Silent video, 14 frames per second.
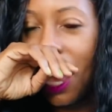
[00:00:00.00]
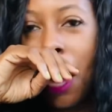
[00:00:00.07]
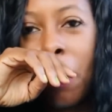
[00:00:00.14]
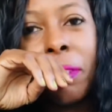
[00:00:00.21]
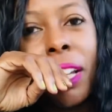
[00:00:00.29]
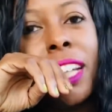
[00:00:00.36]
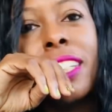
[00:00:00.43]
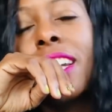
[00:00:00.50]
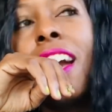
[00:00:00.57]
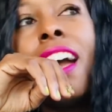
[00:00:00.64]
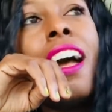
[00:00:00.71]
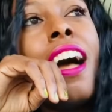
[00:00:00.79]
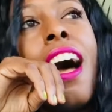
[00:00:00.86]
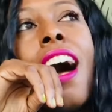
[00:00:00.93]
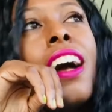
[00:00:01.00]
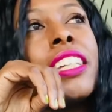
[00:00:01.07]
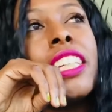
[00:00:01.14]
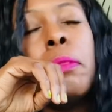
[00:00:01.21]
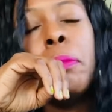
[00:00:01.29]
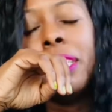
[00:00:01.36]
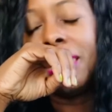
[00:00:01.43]
I'm like,
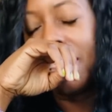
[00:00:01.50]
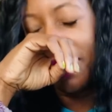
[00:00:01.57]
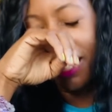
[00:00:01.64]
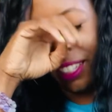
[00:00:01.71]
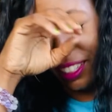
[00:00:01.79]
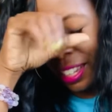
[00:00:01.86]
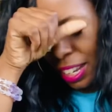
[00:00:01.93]
give me a second.